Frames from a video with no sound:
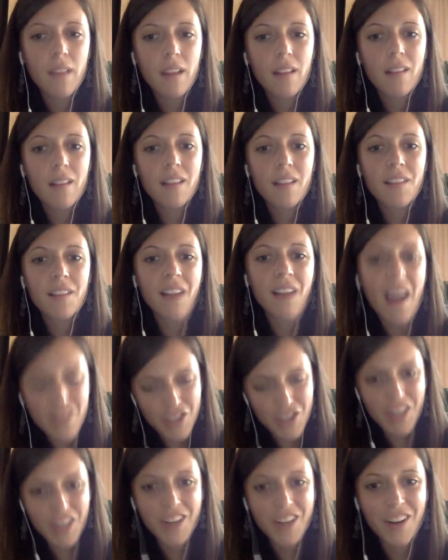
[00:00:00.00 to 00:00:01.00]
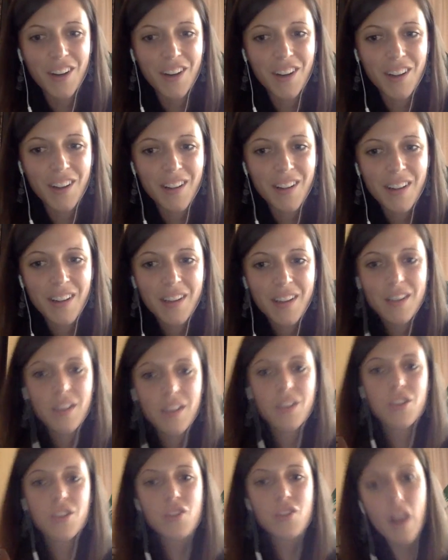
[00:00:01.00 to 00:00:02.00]
logical
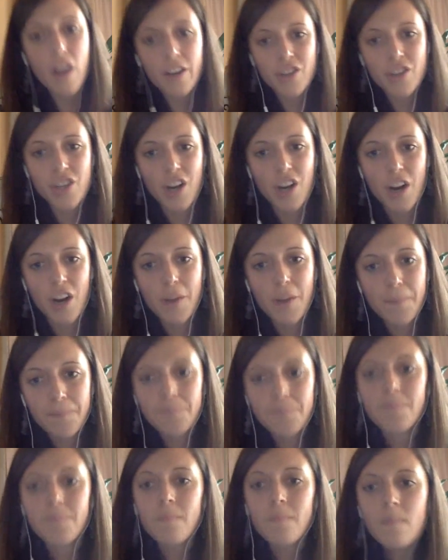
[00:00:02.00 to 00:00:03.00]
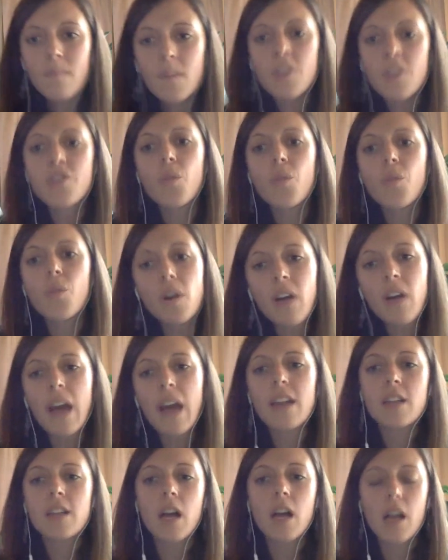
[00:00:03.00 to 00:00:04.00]
structure. So we'll kind
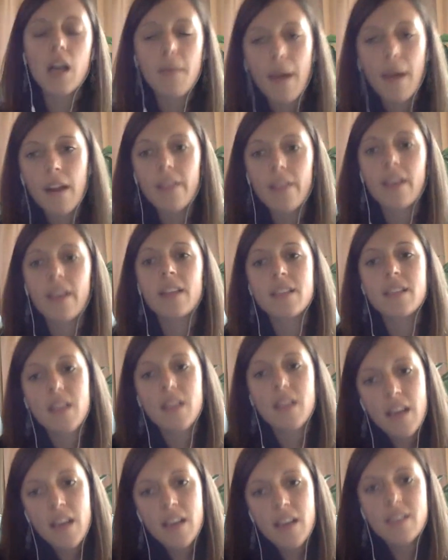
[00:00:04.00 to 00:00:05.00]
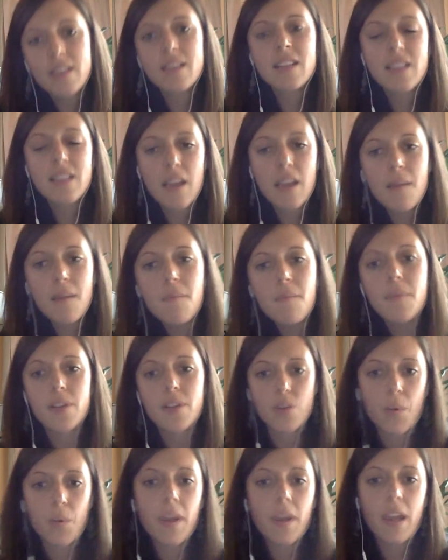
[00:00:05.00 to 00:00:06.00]
of talk about it like it's this in
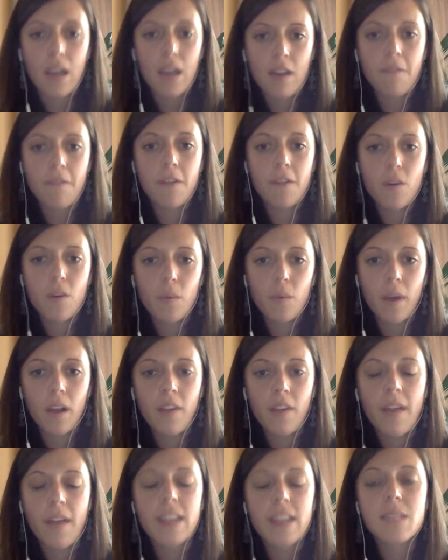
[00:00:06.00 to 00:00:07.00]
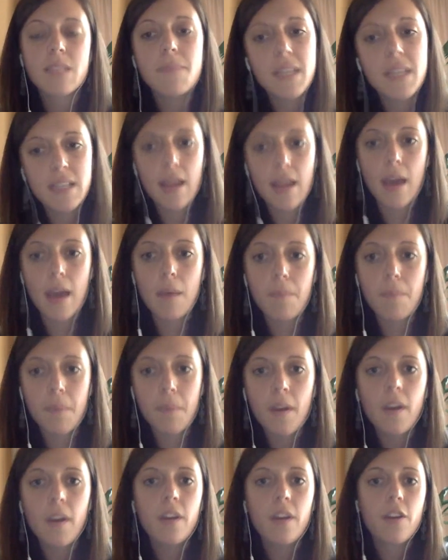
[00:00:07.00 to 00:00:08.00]
between, if you will, and that's Miss Hip,
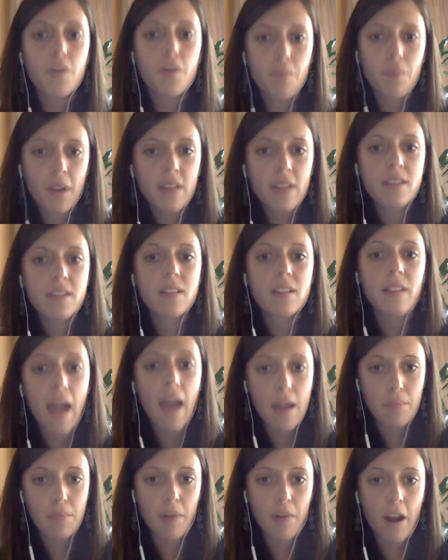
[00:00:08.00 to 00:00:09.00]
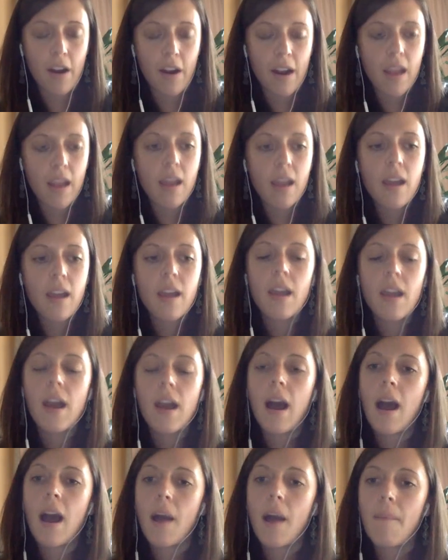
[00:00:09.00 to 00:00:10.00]
your brain's library.
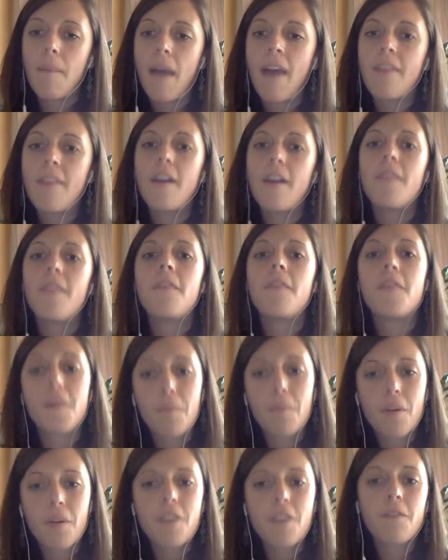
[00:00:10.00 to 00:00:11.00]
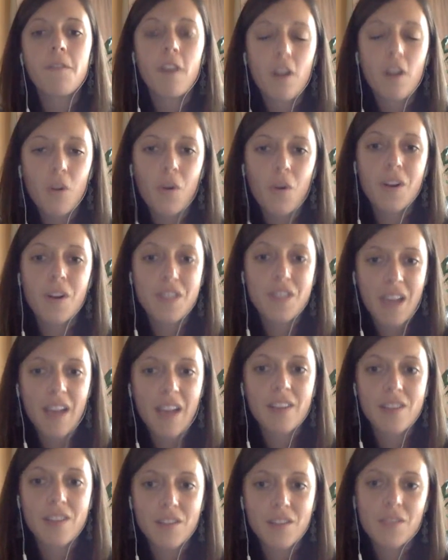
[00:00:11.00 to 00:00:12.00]
And then the prefrontal
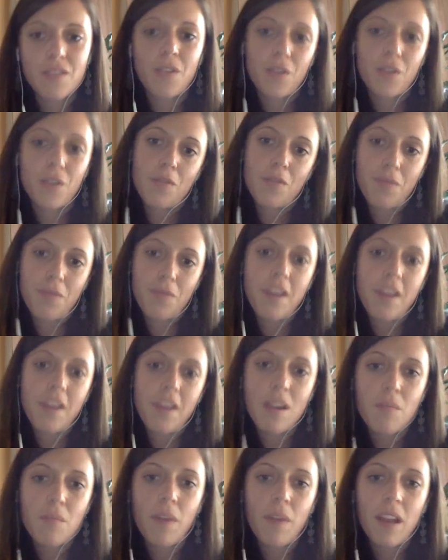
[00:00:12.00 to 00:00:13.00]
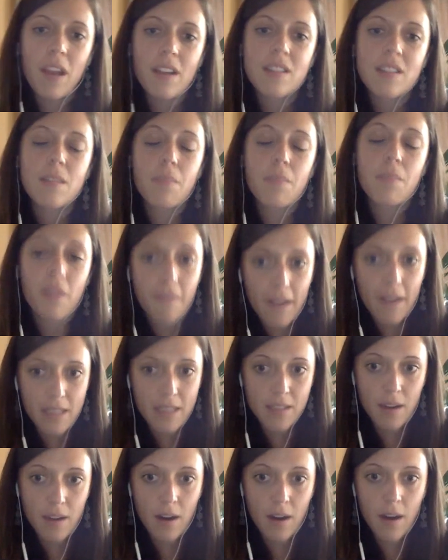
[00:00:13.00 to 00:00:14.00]
cortex, or your thinking brain, is the
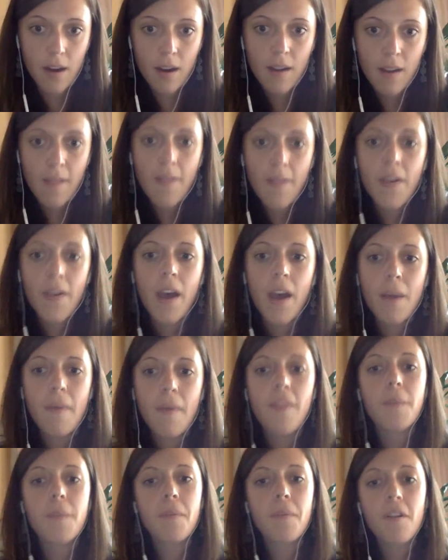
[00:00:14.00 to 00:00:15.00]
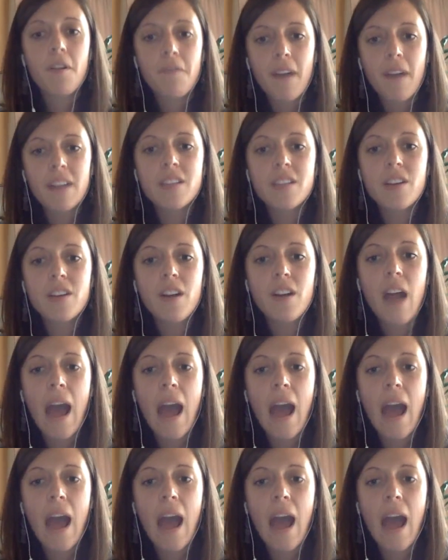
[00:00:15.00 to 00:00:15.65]
professor. And the professor